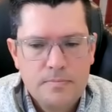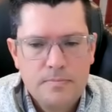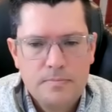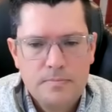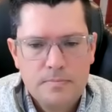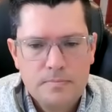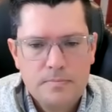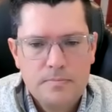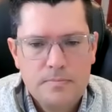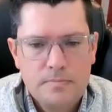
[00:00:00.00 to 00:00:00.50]

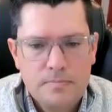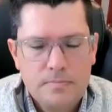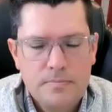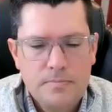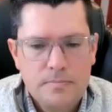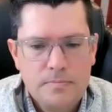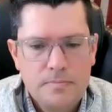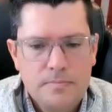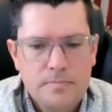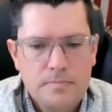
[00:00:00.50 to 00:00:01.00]

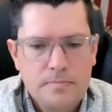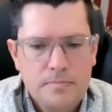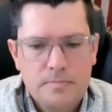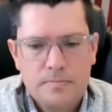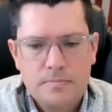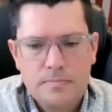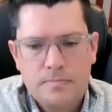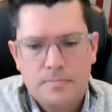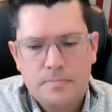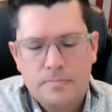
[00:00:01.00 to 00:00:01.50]

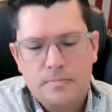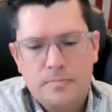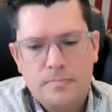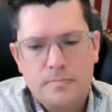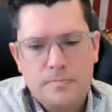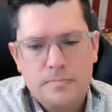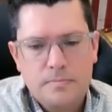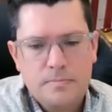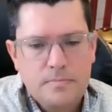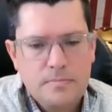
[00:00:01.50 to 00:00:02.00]

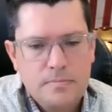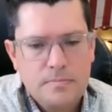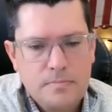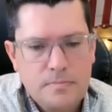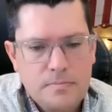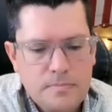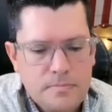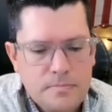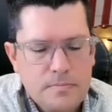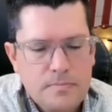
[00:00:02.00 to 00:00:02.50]

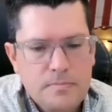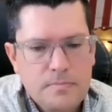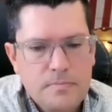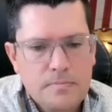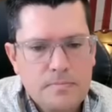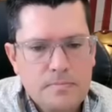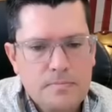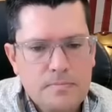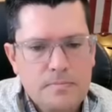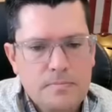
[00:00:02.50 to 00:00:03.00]

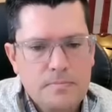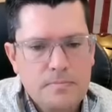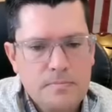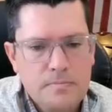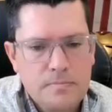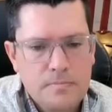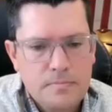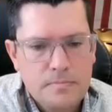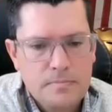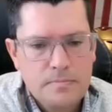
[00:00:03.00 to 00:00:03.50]

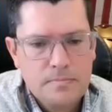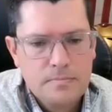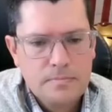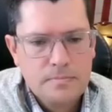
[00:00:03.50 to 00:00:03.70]
[no speech]